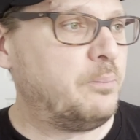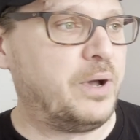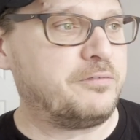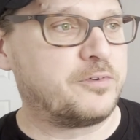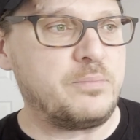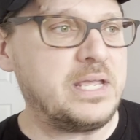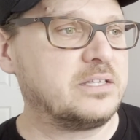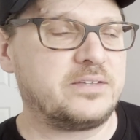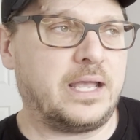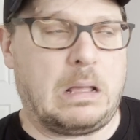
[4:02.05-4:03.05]
But for me,
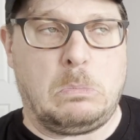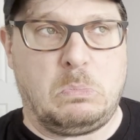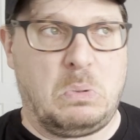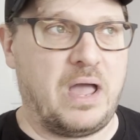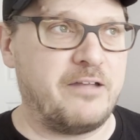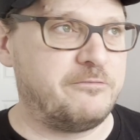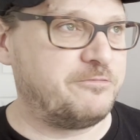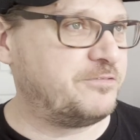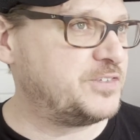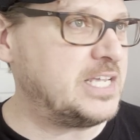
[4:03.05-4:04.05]
it's like I've
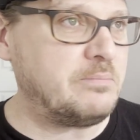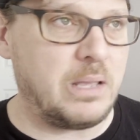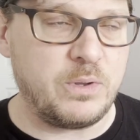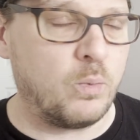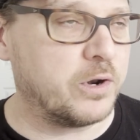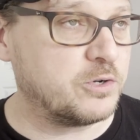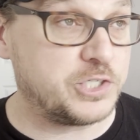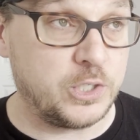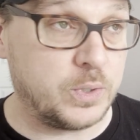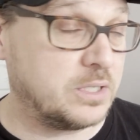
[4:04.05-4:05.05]
seen maybe one or
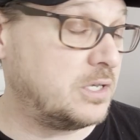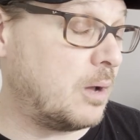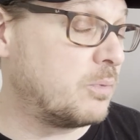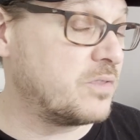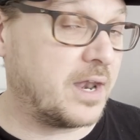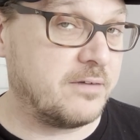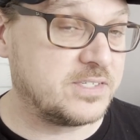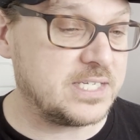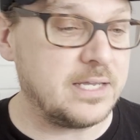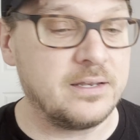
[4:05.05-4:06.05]
two in the number that I've
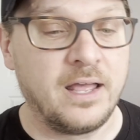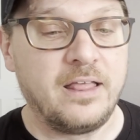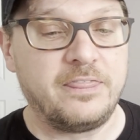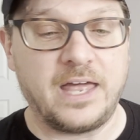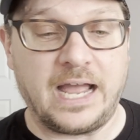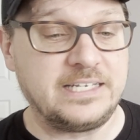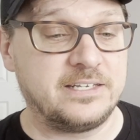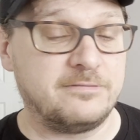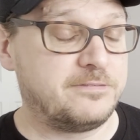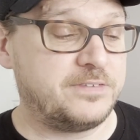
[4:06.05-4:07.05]
seen that I
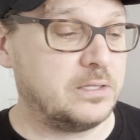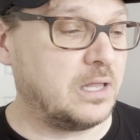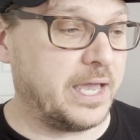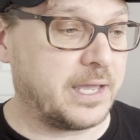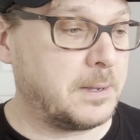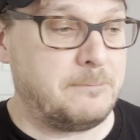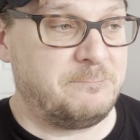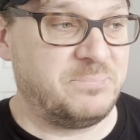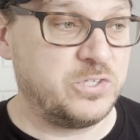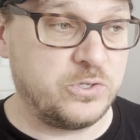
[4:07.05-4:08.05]
didn't feel like
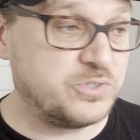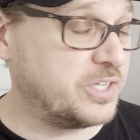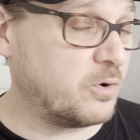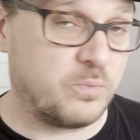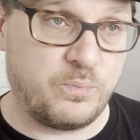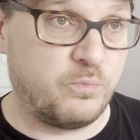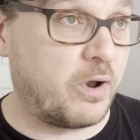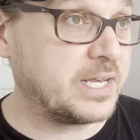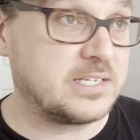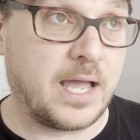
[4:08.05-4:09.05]
use their
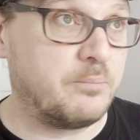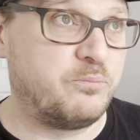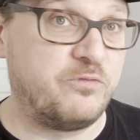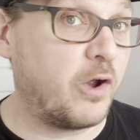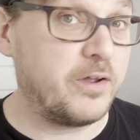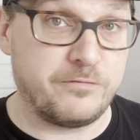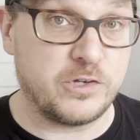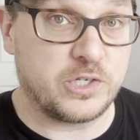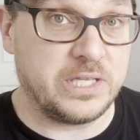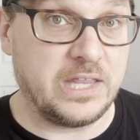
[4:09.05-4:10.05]
running time very
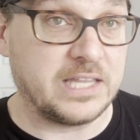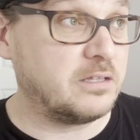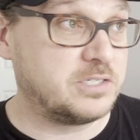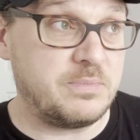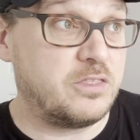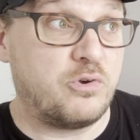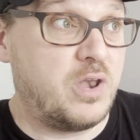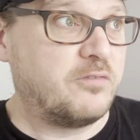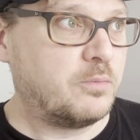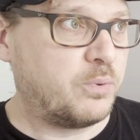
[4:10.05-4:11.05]
efficiently. Like, to me, they're
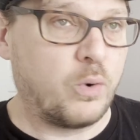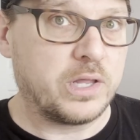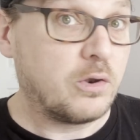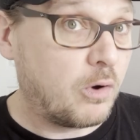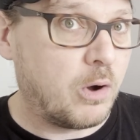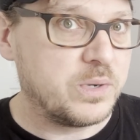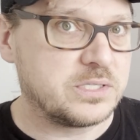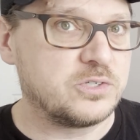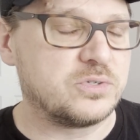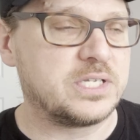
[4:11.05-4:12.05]
never boring. They're
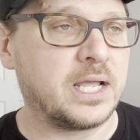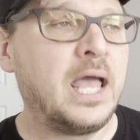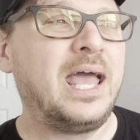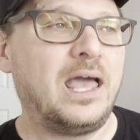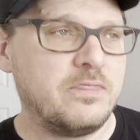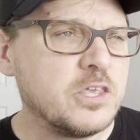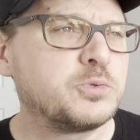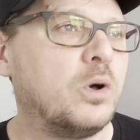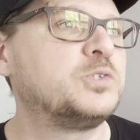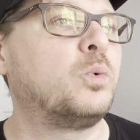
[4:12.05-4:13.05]
always interesting. And
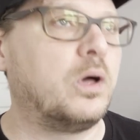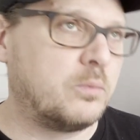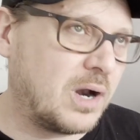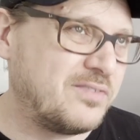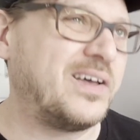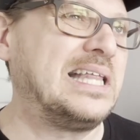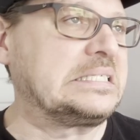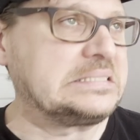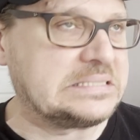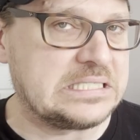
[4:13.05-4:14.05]
this was one where I felt
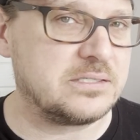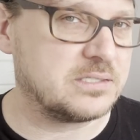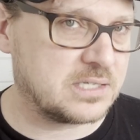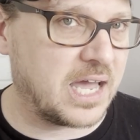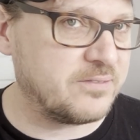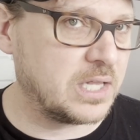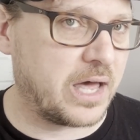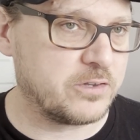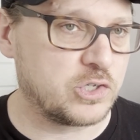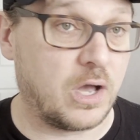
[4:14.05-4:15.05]
like this is kind of a
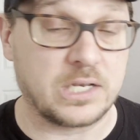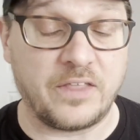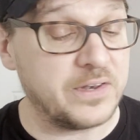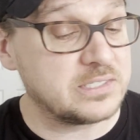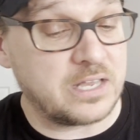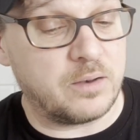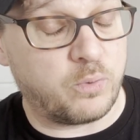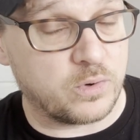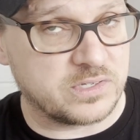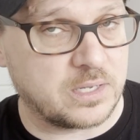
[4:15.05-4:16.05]
lot of talk. Not that it's not an
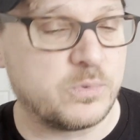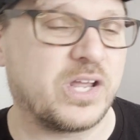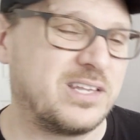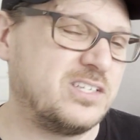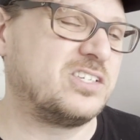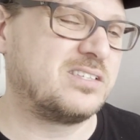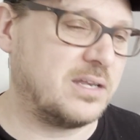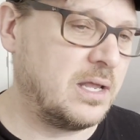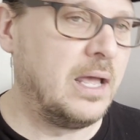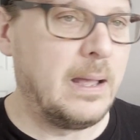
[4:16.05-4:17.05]
important subject. It's just
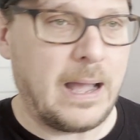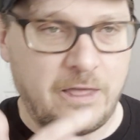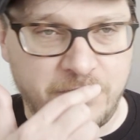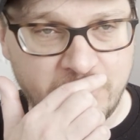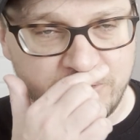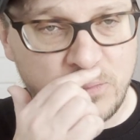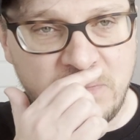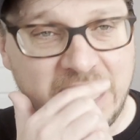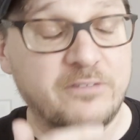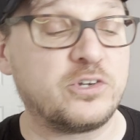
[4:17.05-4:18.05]
that I think for
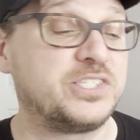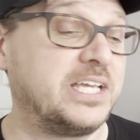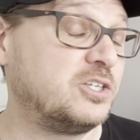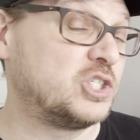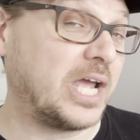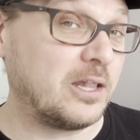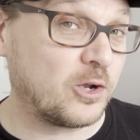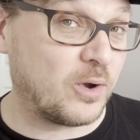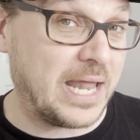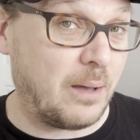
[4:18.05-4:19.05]
me, after seeing
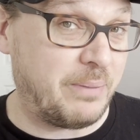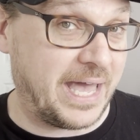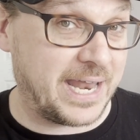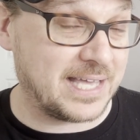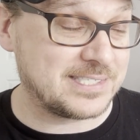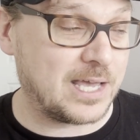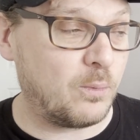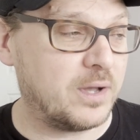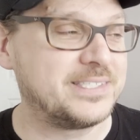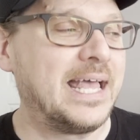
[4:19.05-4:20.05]
Jailer and how badass that
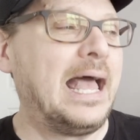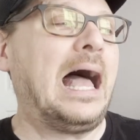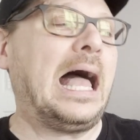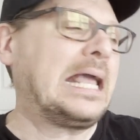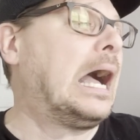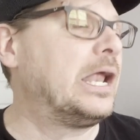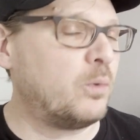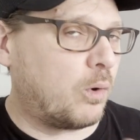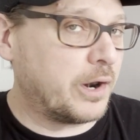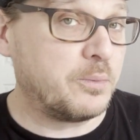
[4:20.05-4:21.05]
was, I kind
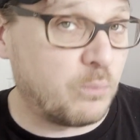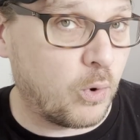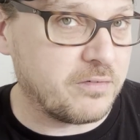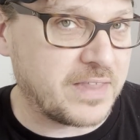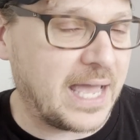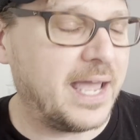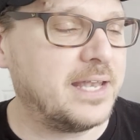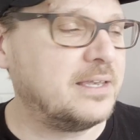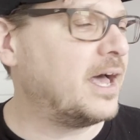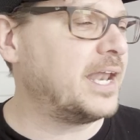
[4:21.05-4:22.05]
of wanted more of that.
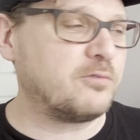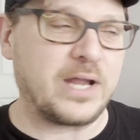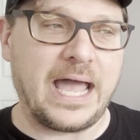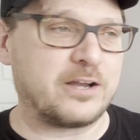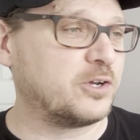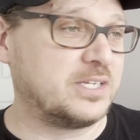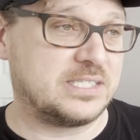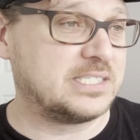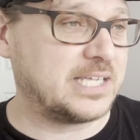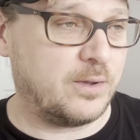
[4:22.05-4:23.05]
And not every actor does
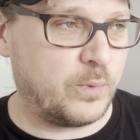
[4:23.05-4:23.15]
the same.